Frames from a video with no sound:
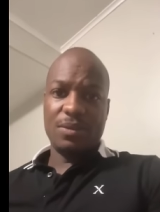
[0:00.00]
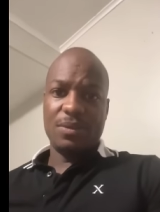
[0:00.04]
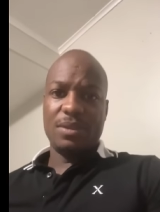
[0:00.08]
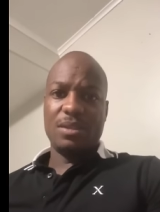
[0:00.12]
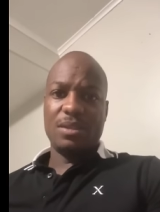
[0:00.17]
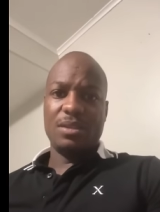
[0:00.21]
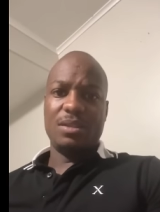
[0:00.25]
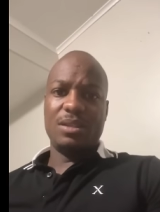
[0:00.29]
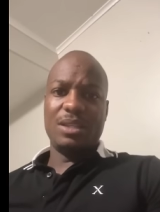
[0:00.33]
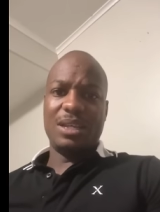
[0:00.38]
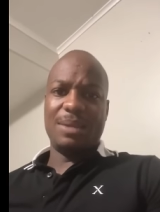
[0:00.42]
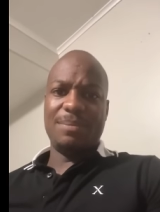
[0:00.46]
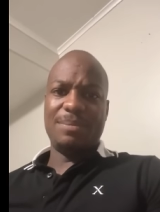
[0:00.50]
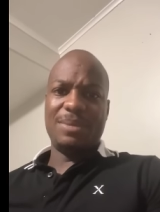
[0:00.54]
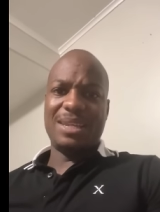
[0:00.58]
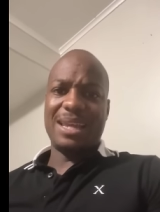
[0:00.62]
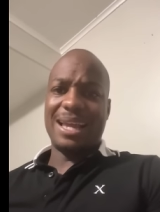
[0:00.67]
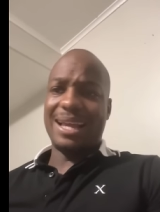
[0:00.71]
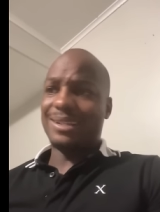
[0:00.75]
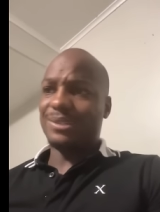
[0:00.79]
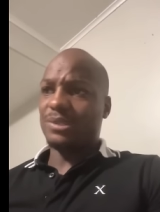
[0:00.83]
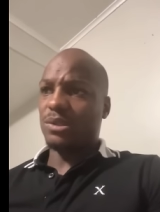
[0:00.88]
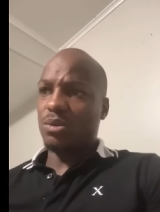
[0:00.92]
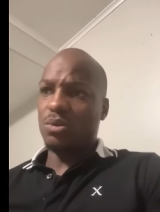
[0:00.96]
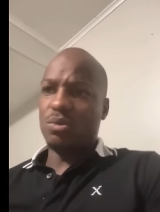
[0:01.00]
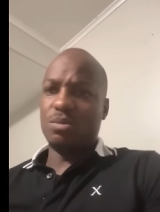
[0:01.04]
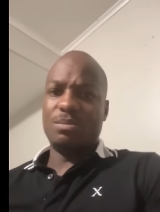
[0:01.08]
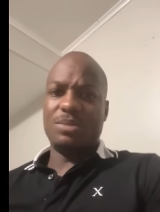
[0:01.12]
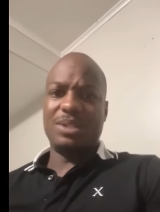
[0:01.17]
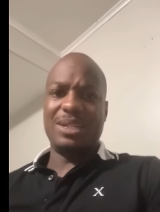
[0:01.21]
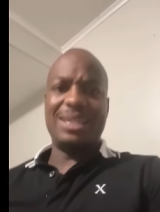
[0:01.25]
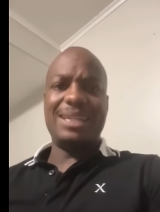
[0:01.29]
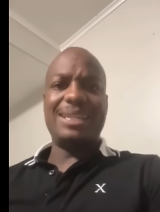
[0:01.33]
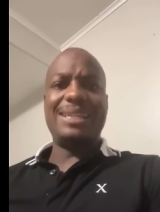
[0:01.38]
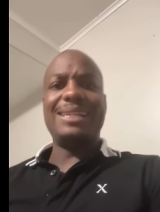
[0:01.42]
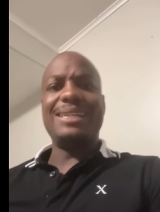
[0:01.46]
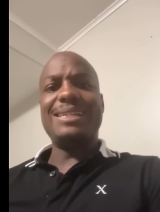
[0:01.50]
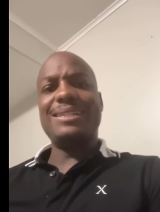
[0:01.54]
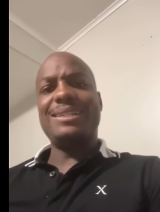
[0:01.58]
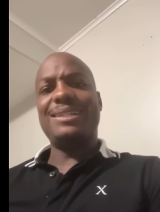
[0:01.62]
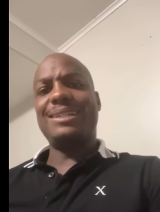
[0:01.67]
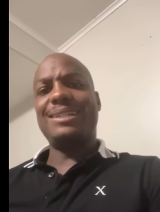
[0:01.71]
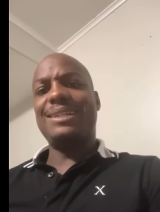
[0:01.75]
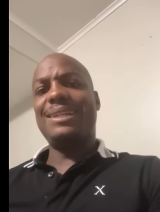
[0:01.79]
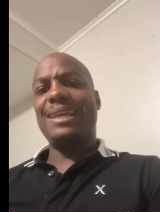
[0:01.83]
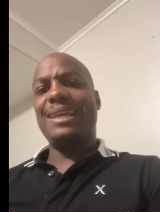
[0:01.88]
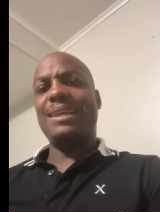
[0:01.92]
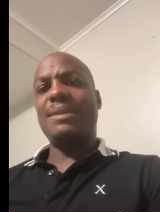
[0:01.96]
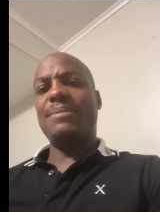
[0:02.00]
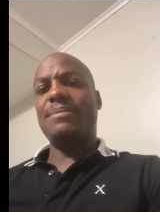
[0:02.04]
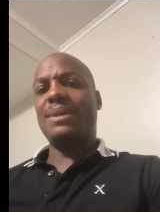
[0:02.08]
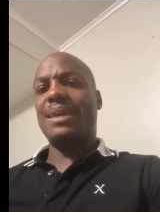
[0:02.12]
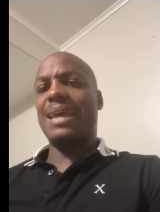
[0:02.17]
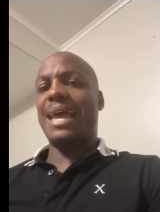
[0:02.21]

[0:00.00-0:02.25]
You know what I mean? I don't. But at the end of the day, man,